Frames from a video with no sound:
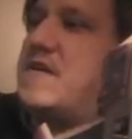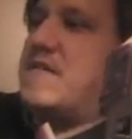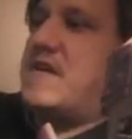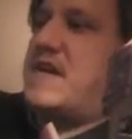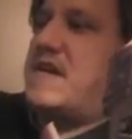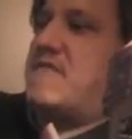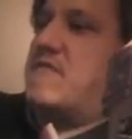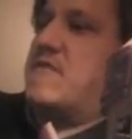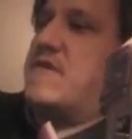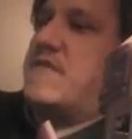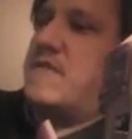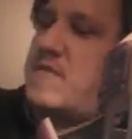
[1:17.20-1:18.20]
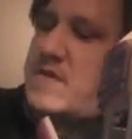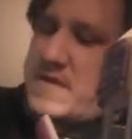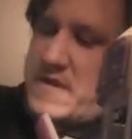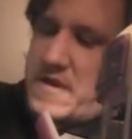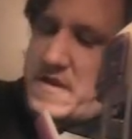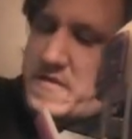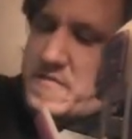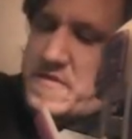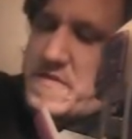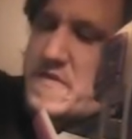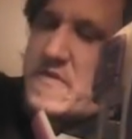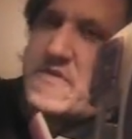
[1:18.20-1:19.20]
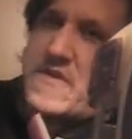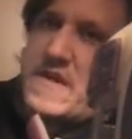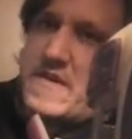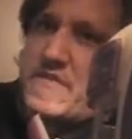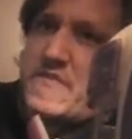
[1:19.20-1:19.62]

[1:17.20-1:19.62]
You can't even read that. Well, yeah, you can read this side. It's